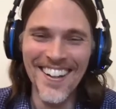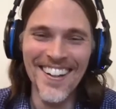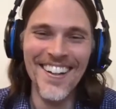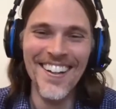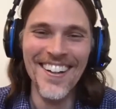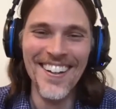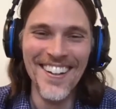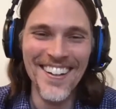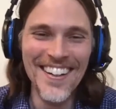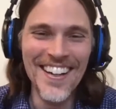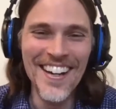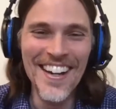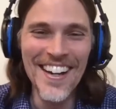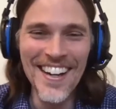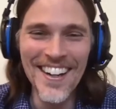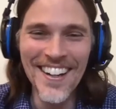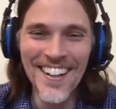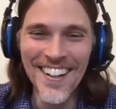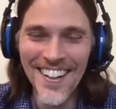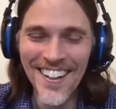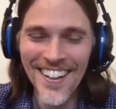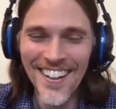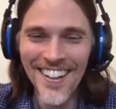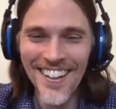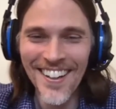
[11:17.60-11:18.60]
yeah.
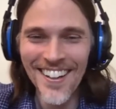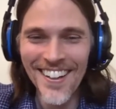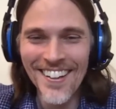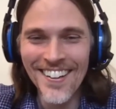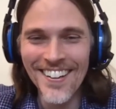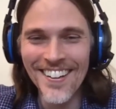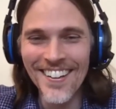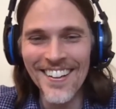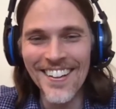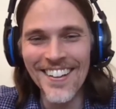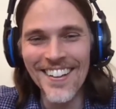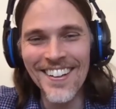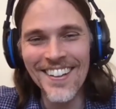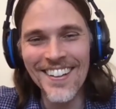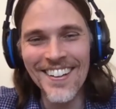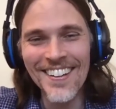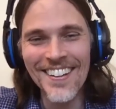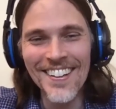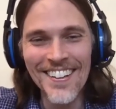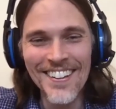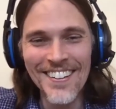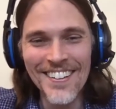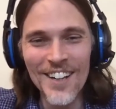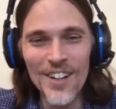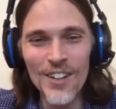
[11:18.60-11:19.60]
Anyways, me
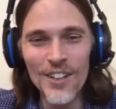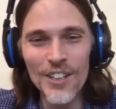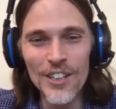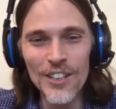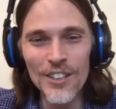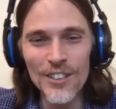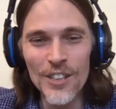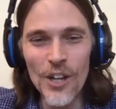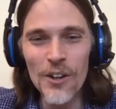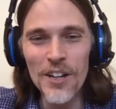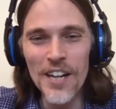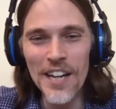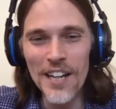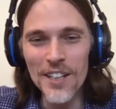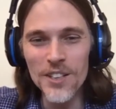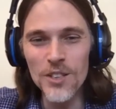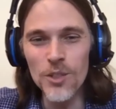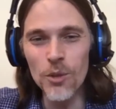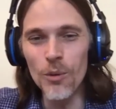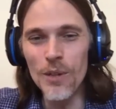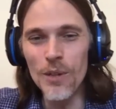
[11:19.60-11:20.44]
being don't, something. Don't get a tweet